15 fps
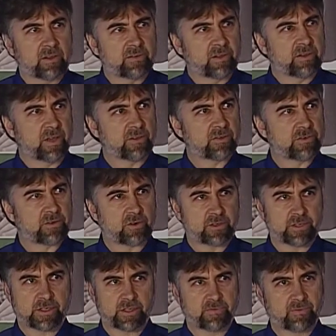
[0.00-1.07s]
The other
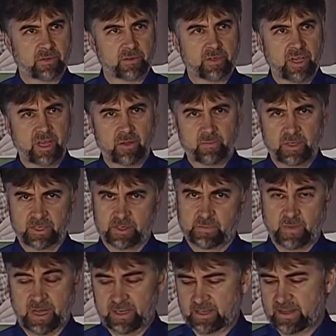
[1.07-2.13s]
sources of food can't be
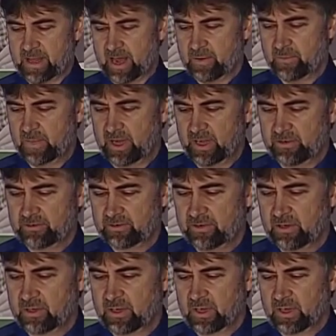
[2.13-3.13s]
expanded that much.